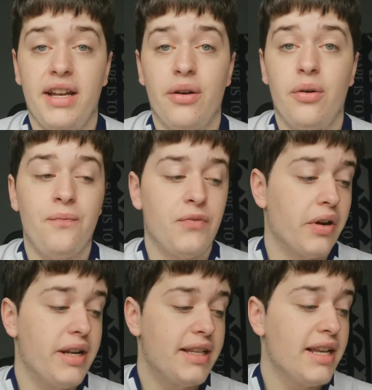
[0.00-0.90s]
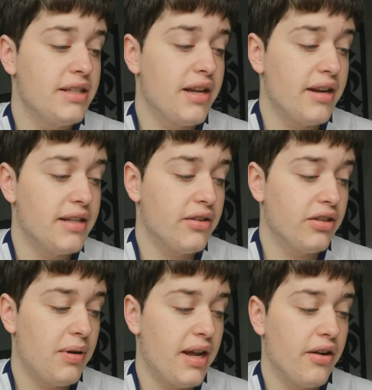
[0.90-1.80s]
Now, Ryan Sessegnon is
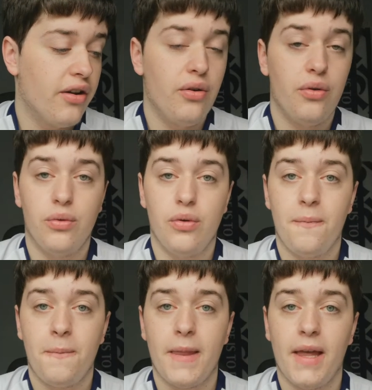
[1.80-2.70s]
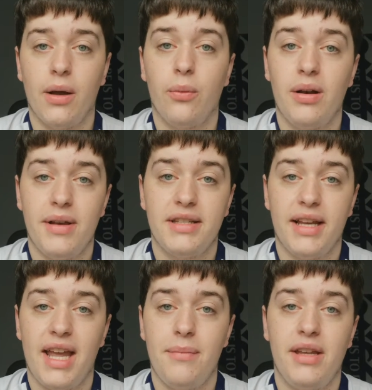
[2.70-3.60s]
another player who will miss
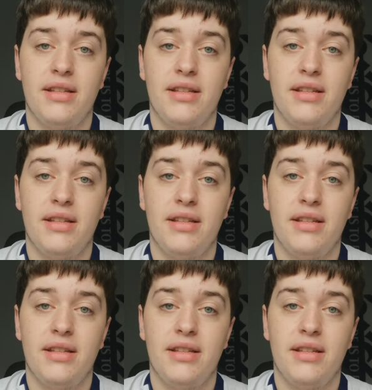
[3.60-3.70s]
the game.